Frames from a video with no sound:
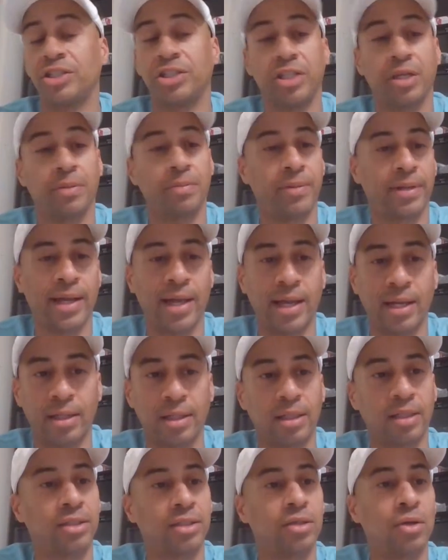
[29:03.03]
the shipping and
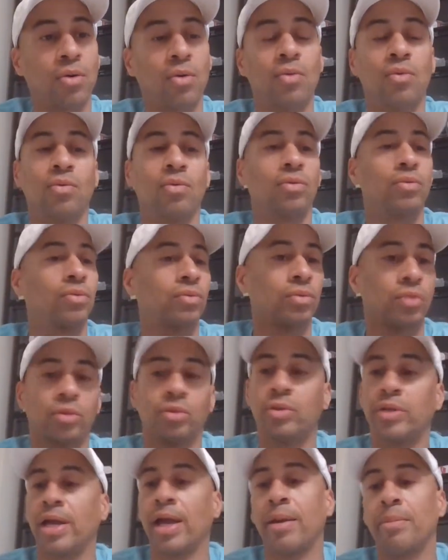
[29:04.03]
handling. So
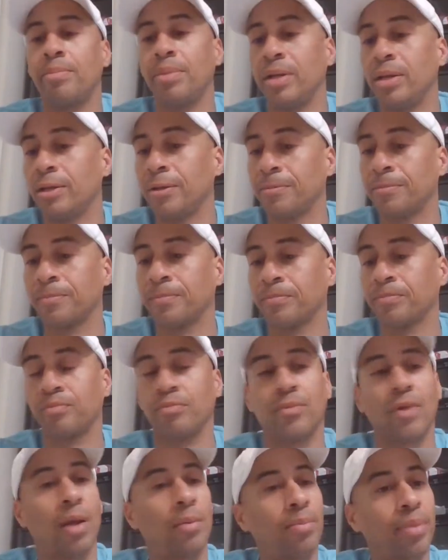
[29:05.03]
you can't beat it.
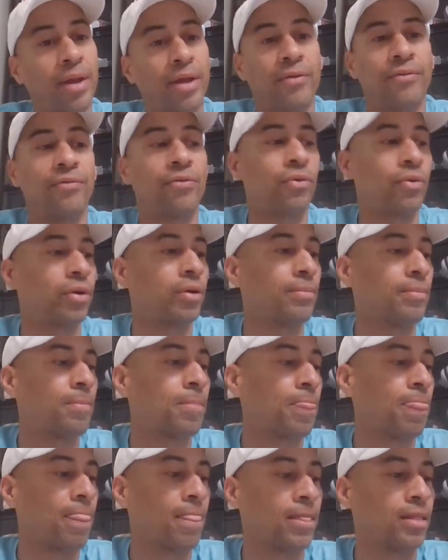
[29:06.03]
I'm paying for it.
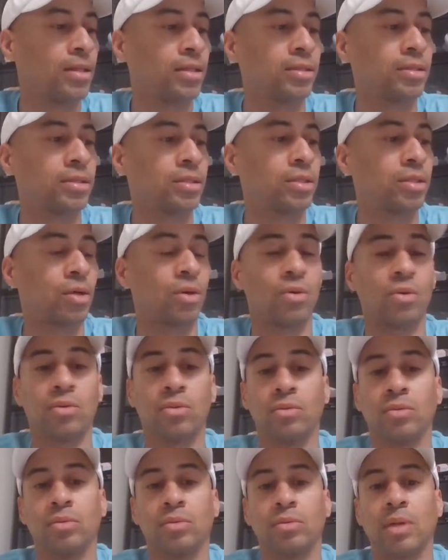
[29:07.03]

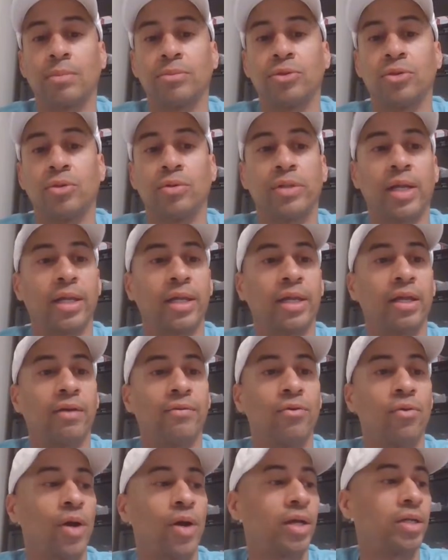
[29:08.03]
So I'm doing that
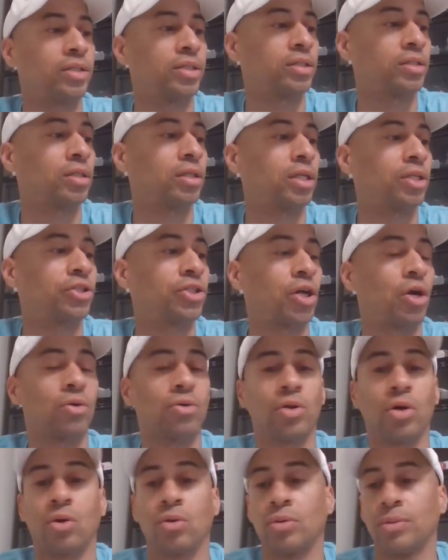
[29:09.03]
giveaway just to let y'all
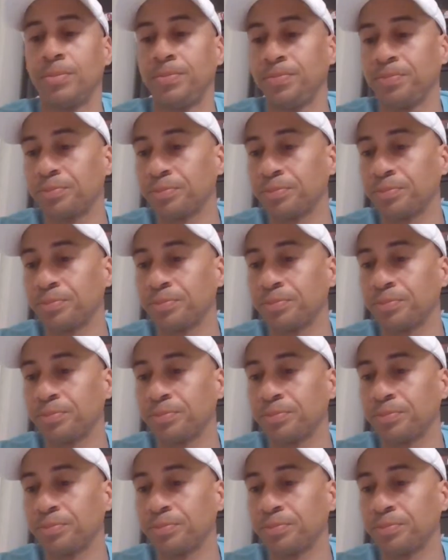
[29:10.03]
know.